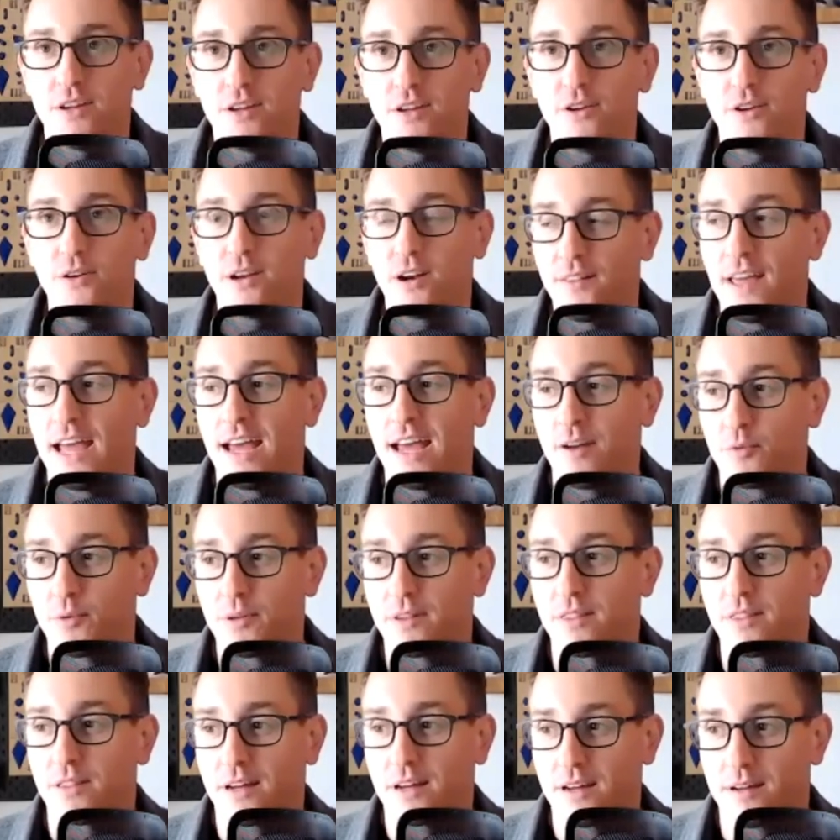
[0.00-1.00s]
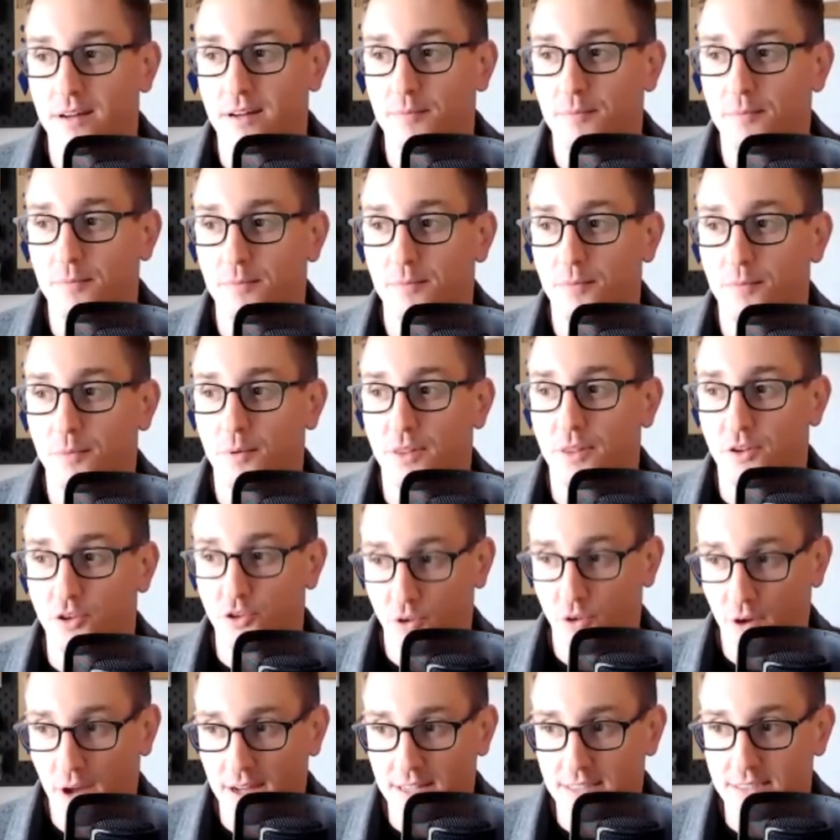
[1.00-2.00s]
you hit it on the head with, um, with
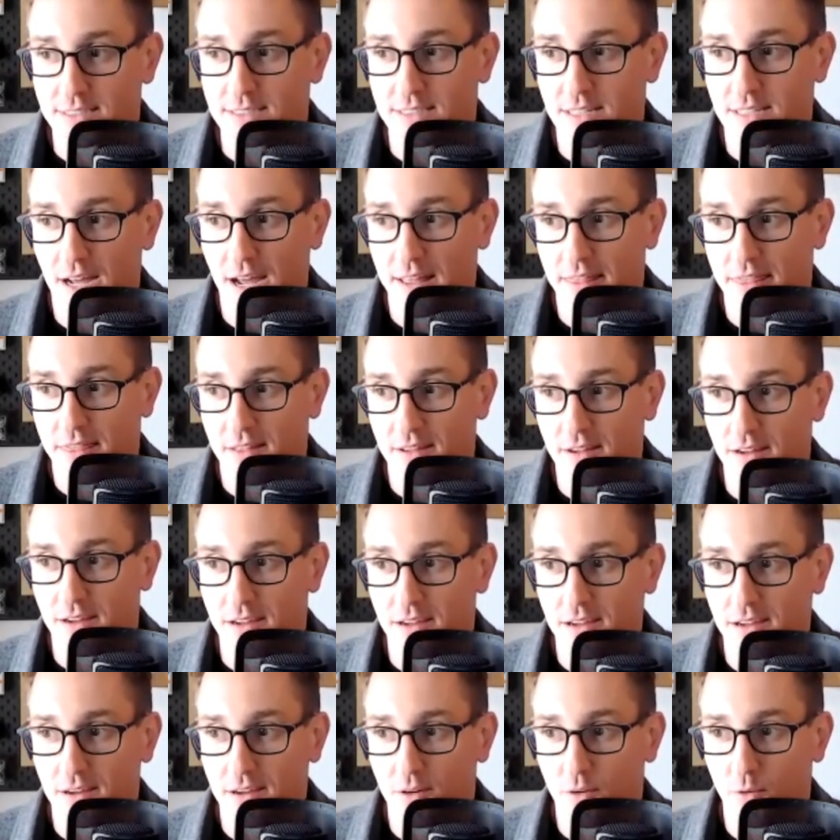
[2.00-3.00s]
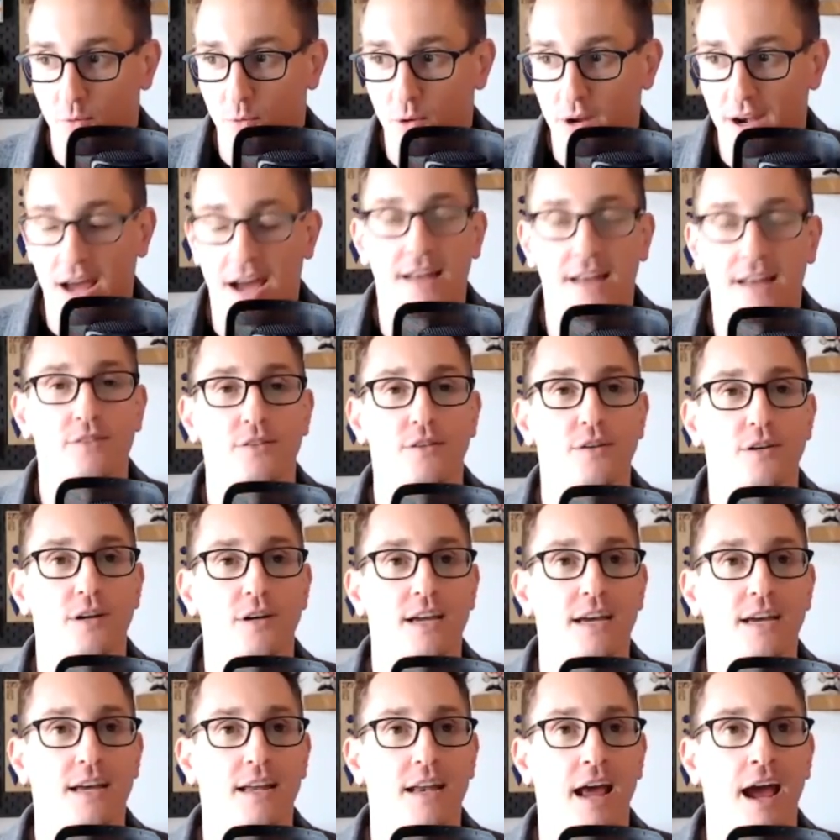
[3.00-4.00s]
trust. I think when I look
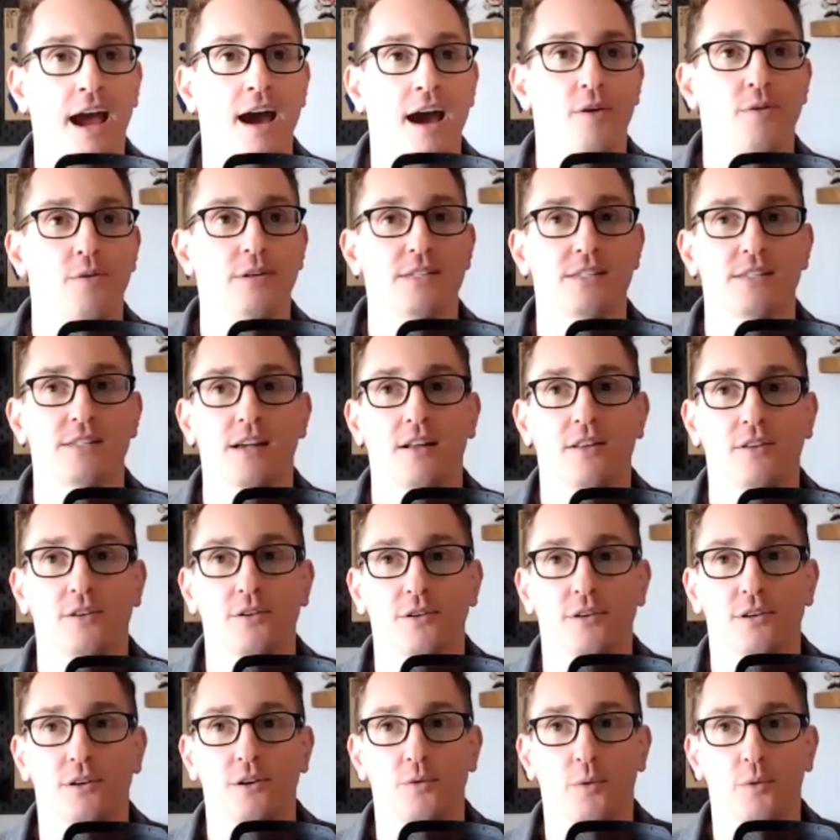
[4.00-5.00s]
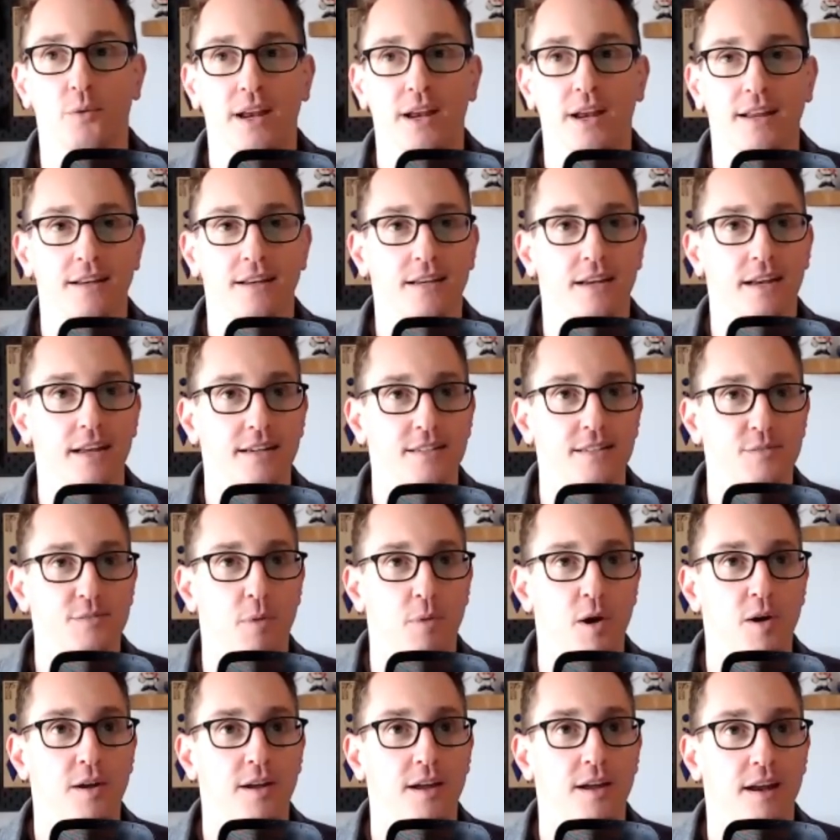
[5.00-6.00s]
at how a seller could win in today's
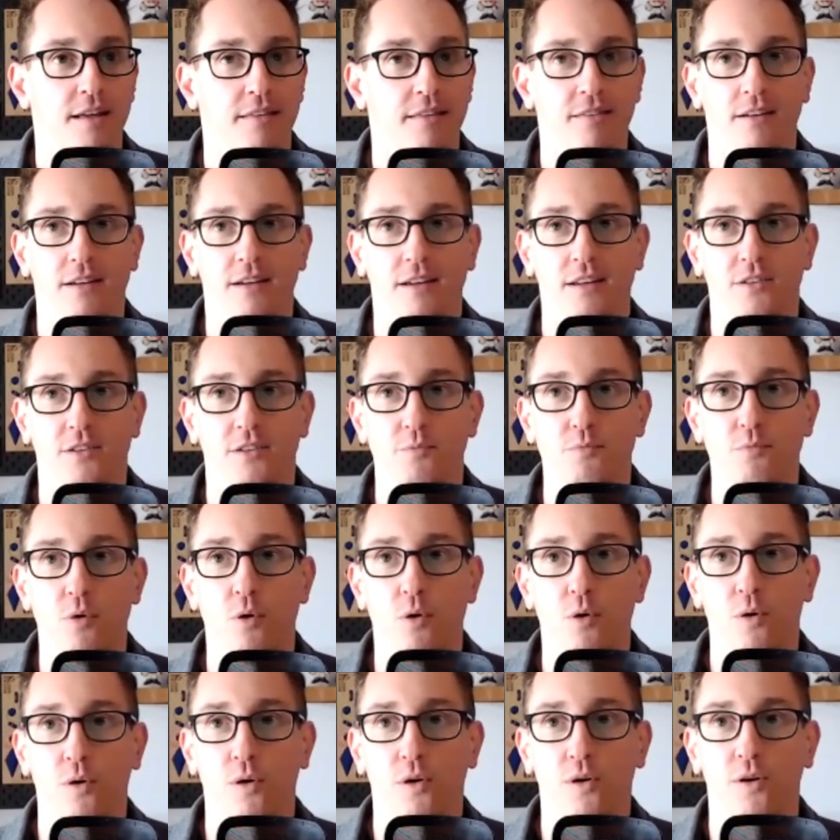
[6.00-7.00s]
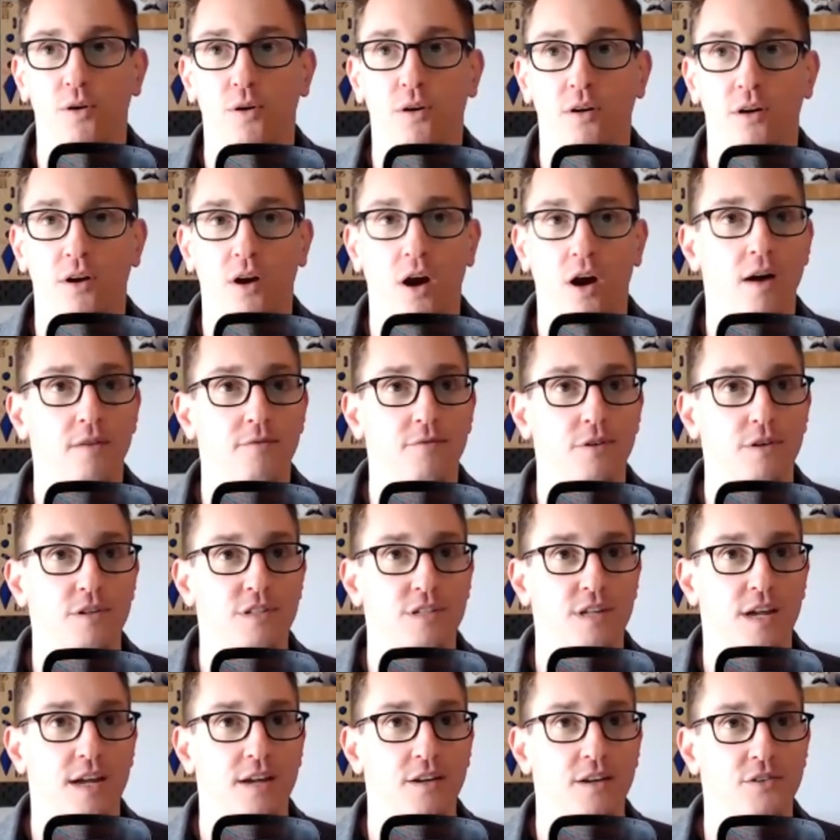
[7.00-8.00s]
market, I think it's mm-hmm. more
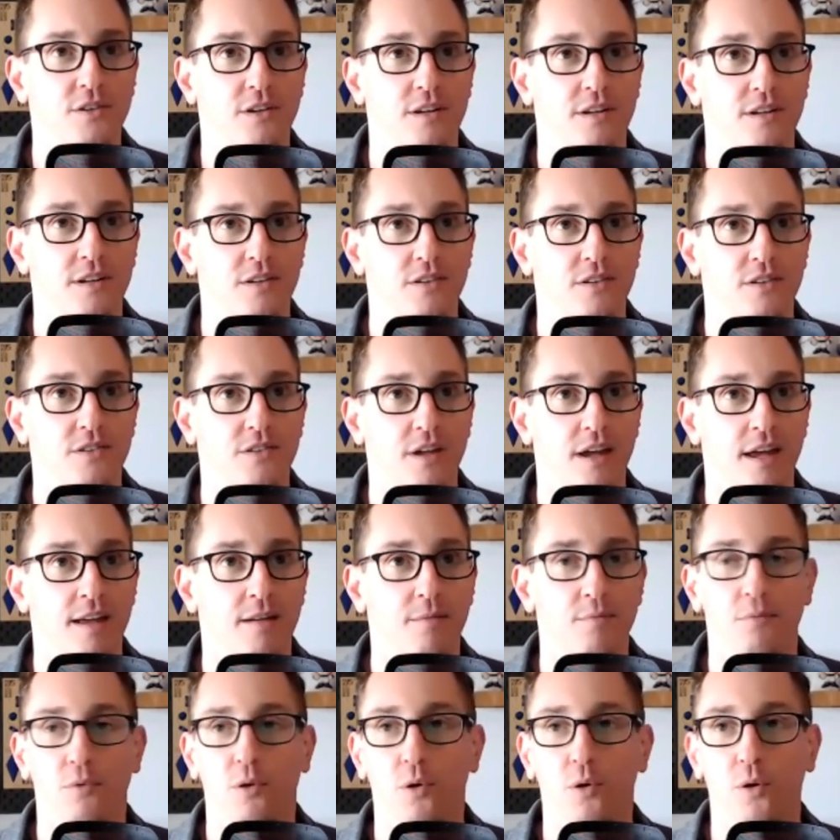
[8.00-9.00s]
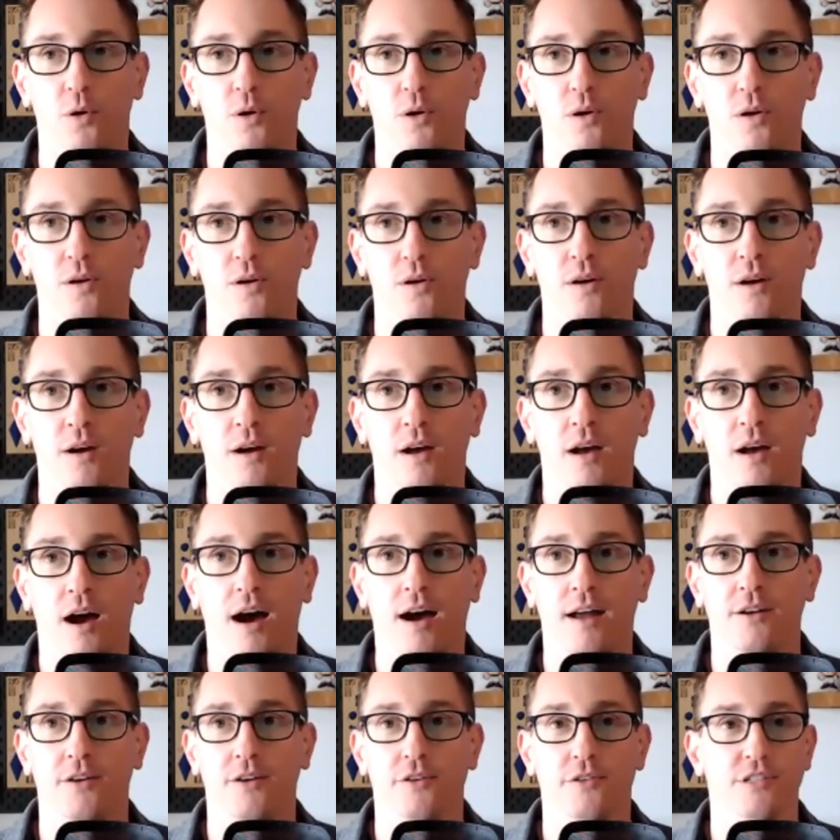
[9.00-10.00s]
conversations and more
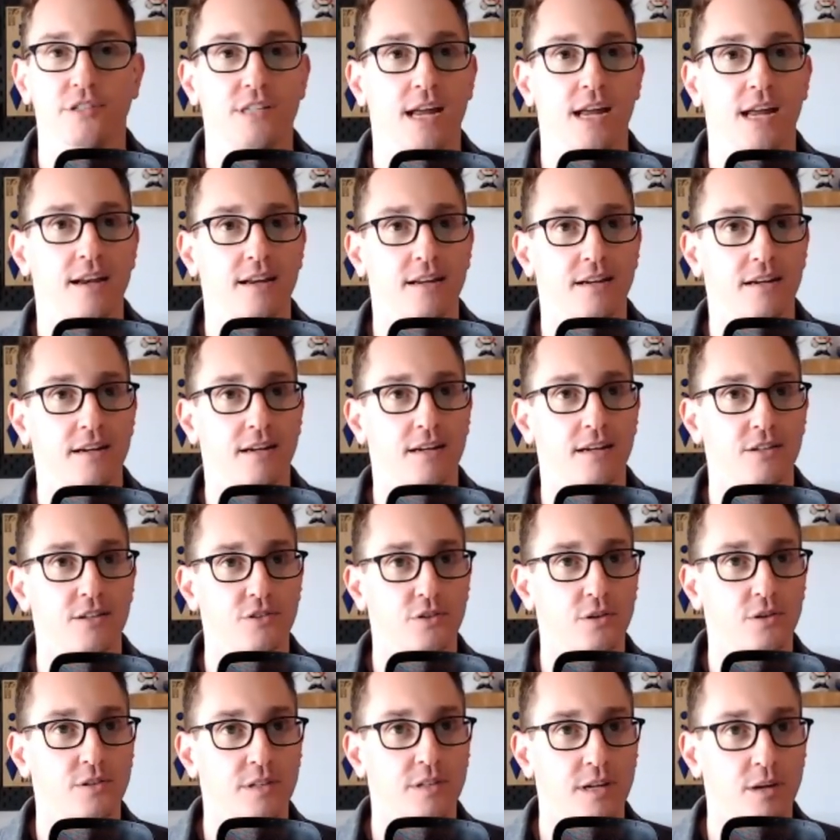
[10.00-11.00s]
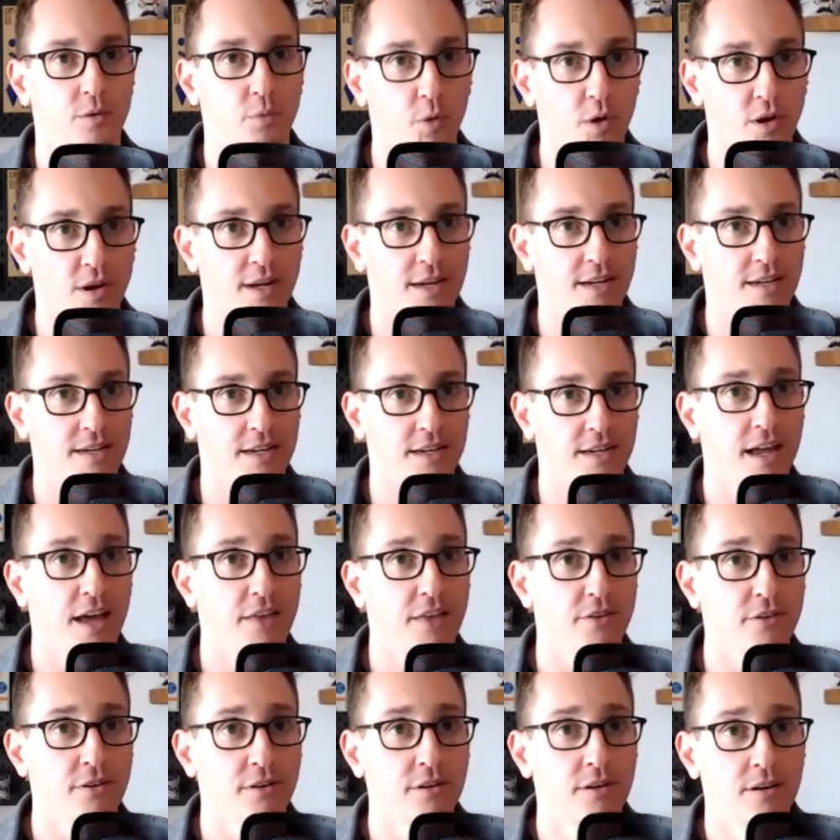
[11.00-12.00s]
understanding and consulting and working
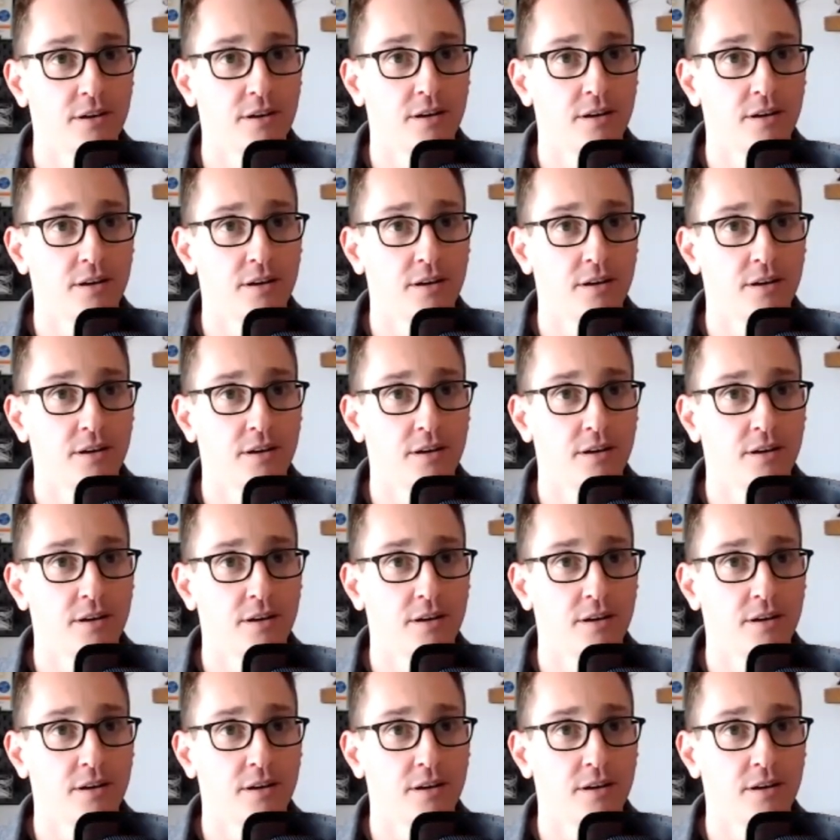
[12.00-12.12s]
together.